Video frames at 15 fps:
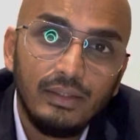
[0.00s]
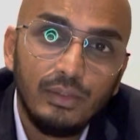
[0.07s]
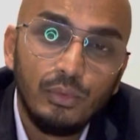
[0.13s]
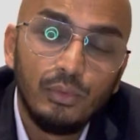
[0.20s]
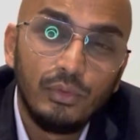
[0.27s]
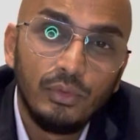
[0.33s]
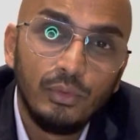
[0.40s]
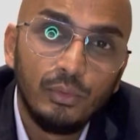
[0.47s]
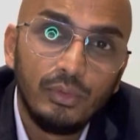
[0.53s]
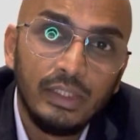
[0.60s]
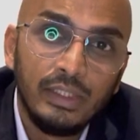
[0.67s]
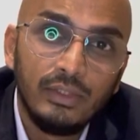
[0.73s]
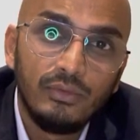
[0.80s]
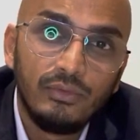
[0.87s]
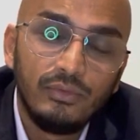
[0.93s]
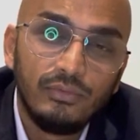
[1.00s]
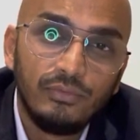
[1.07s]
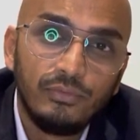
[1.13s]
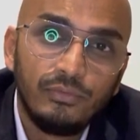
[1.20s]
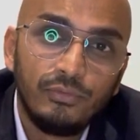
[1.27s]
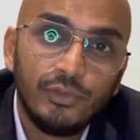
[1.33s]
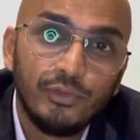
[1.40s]
you to do things
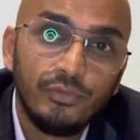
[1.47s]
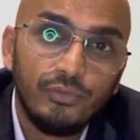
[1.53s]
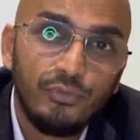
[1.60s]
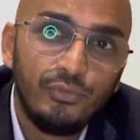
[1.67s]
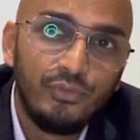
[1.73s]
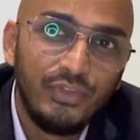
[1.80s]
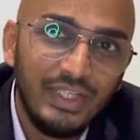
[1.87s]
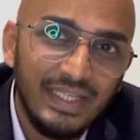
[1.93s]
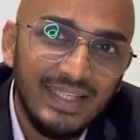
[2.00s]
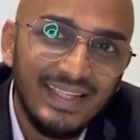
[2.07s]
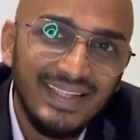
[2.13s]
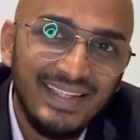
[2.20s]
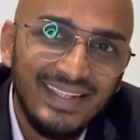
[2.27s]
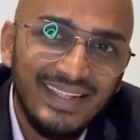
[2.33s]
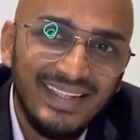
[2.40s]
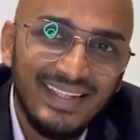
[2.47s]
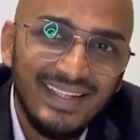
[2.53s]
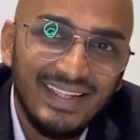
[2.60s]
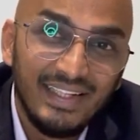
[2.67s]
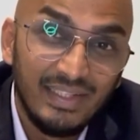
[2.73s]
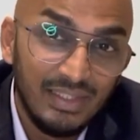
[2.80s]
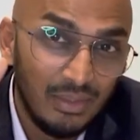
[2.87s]
for free.
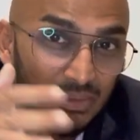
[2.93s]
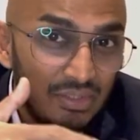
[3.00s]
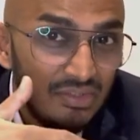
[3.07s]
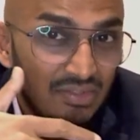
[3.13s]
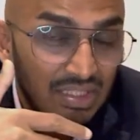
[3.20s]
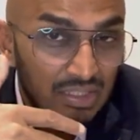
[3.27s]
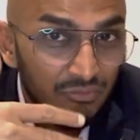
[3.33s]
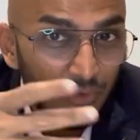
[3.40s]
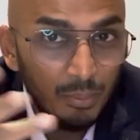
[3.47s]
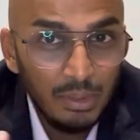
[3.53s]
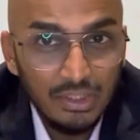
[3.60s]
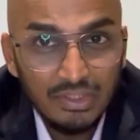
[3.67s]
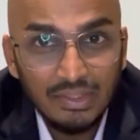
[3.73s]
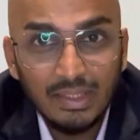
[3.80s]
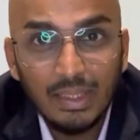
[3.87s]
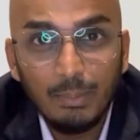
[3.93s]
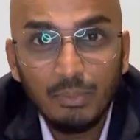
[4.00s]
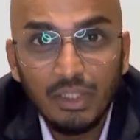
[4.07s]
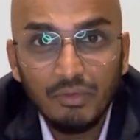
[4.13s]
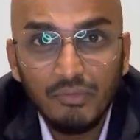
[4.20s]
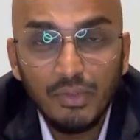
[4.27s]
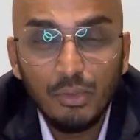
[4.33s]
Now, this information that I'm
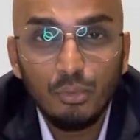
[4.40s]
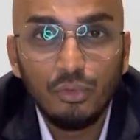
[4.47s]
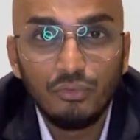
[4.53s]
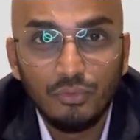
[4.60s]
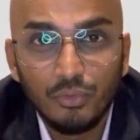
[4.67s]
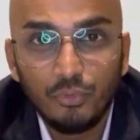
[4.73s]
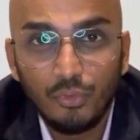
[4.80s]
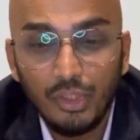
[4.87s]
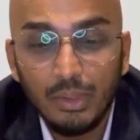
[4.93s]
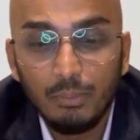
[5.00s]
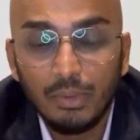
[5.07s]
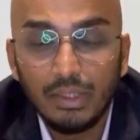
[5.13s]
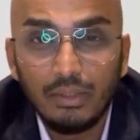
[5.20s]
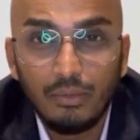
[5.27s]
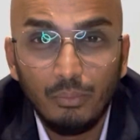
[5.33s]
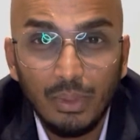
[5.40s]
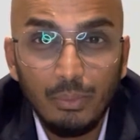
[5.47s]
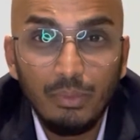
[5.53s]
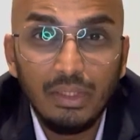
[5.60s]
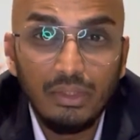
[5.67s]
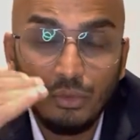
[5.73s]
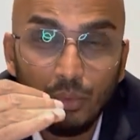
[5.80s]
giving you is for free, but when
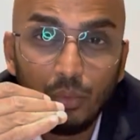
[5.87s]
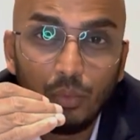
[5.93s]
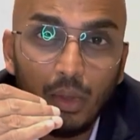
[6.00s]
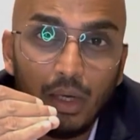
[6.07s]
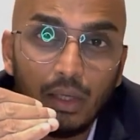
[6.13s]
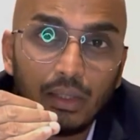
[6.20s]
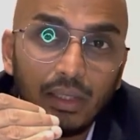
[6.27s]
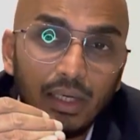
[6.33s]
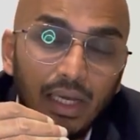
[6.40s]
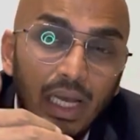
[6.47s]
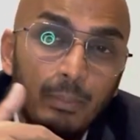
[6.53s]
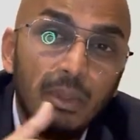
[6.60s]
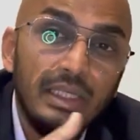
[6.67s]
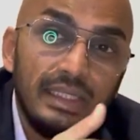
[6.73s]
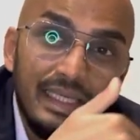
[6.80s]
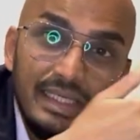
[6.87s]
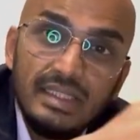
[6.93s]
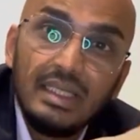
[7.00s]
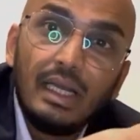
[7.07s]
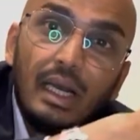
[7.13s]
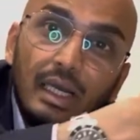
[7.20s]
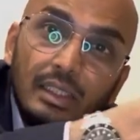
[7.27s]
we do work, I'm
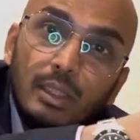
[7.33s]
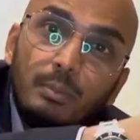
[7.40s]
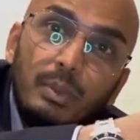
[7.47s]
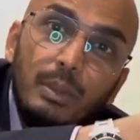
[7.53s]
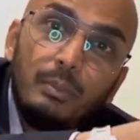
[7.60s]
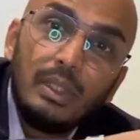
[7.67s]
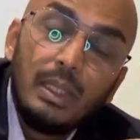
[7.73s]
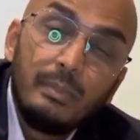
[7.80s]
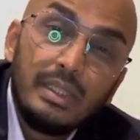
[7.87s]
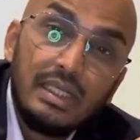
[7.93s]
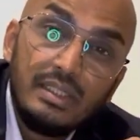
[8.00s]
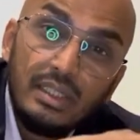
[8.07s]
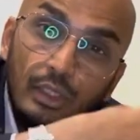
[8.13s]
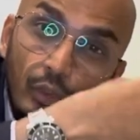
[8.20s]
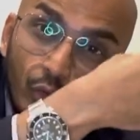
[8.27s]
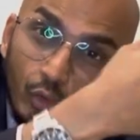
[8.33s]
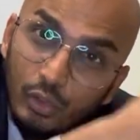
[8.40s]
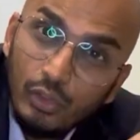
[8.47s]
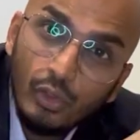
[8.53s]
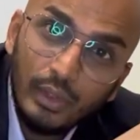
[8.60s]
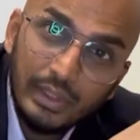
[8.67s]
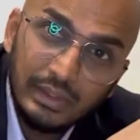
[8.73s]
engaging other people, I'm engaging
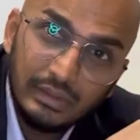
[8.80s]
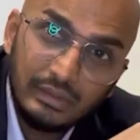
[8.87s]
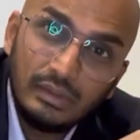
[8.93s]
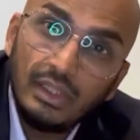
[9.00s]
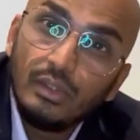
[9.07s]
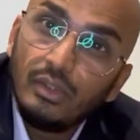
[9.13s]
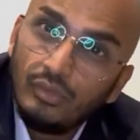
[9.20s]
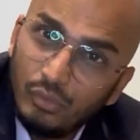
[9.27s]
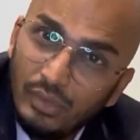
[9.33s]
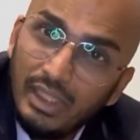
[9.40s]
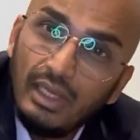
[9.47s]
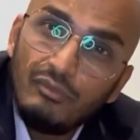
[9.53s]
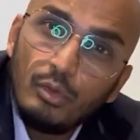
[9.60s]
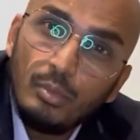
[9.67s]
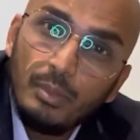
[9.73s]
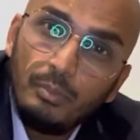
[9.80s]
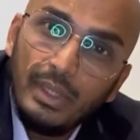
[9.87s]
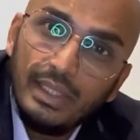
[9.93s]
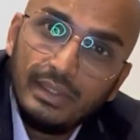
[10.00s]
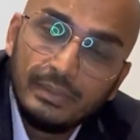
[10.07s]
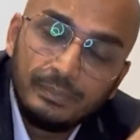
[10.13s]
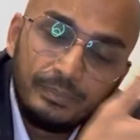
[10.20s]
good lawyers, so they have to be
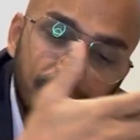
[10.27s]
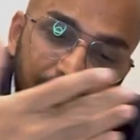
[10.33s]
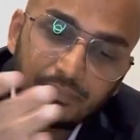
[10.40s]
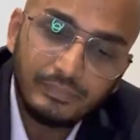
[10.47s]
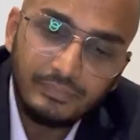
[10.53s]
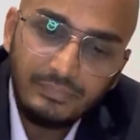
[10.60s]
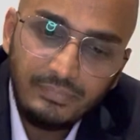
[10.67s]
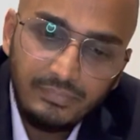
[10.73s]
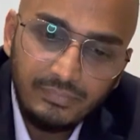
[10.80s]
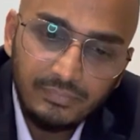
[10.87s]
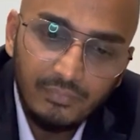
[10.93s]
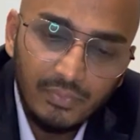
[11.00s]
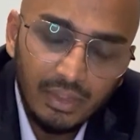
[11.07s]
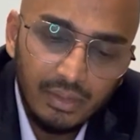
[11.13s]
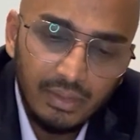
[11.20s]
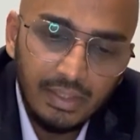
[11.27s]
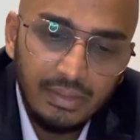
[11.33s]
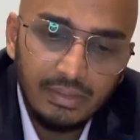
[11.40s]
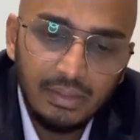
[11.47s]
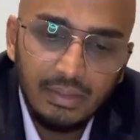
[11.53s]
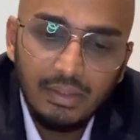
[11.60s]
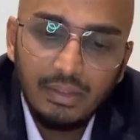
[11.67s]
paid, right?